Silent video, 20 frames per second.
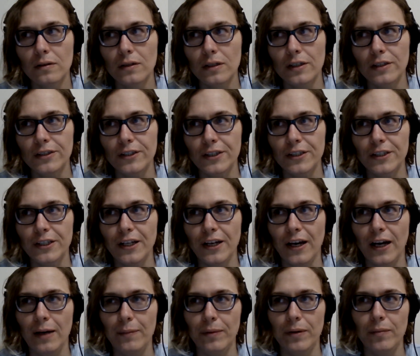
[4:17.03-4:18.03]
it started to
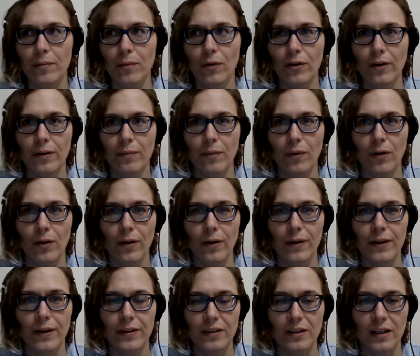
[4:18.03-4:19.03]
happen more and more
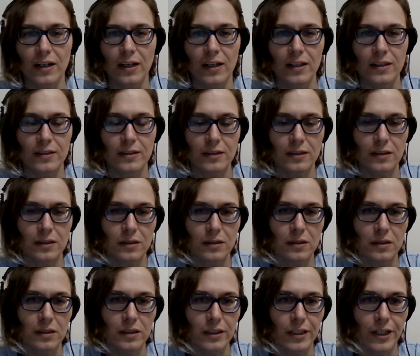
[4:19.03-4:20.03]
this last
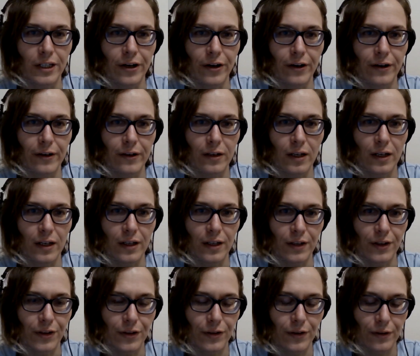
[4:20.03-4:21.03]
year,
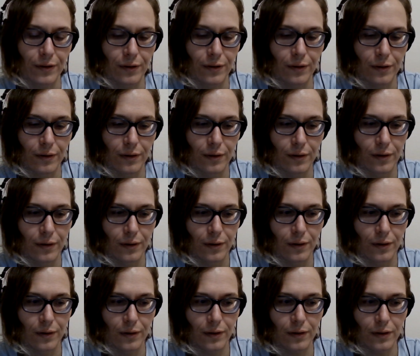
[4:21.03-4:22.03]
and
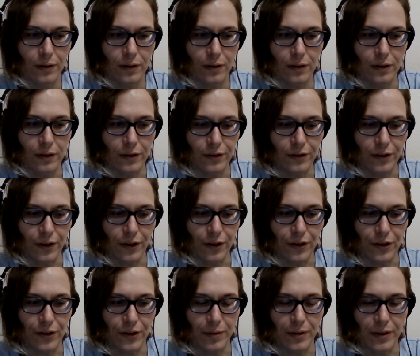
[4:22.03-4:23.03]
it
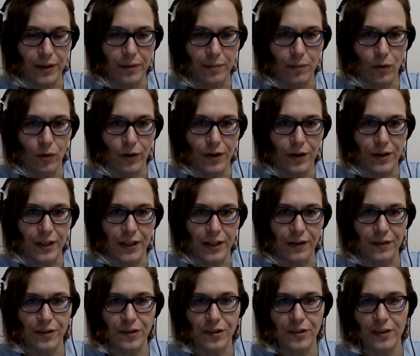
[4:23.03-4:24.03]
started to be more
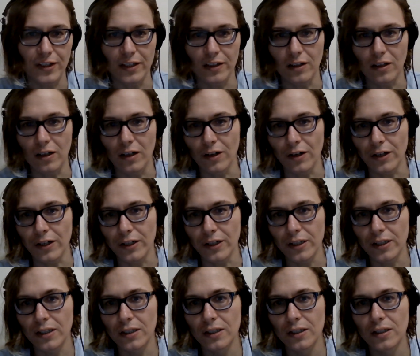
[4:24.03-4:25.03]
intense and longer,
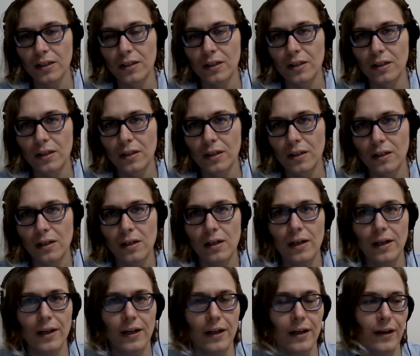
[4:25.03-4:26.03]

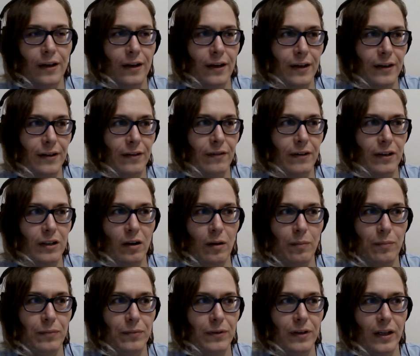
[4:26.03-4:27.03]
and I
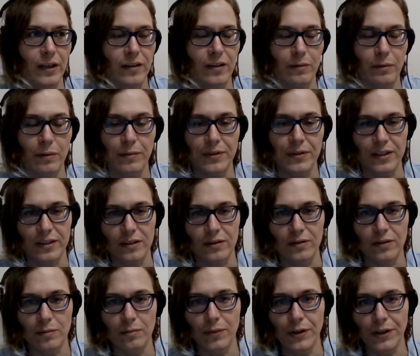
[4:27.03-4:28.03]
developed like some obsessive
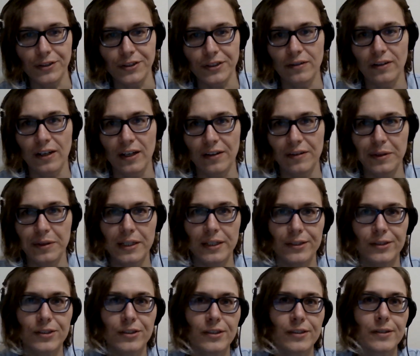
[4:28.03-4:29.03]
compulsive
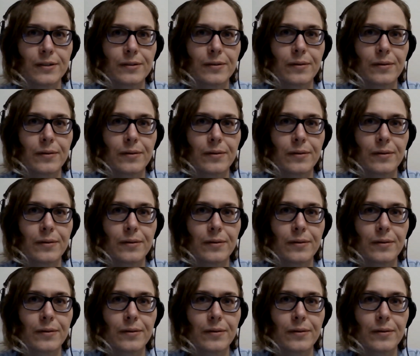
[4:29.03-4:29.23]
habits,